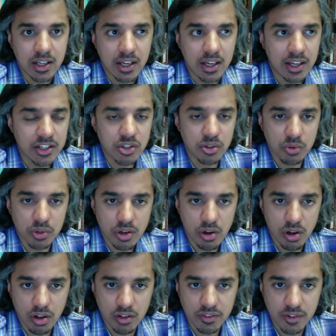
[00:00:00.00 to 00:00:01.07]
And you'll
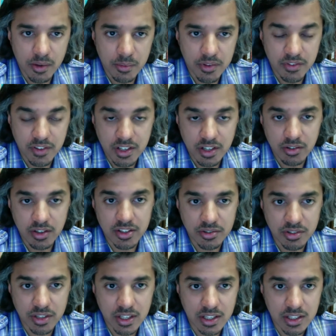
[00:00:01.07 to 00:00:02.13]
recall from the video
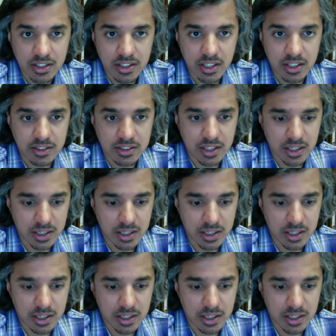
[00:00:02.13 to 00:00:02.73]
yesterday that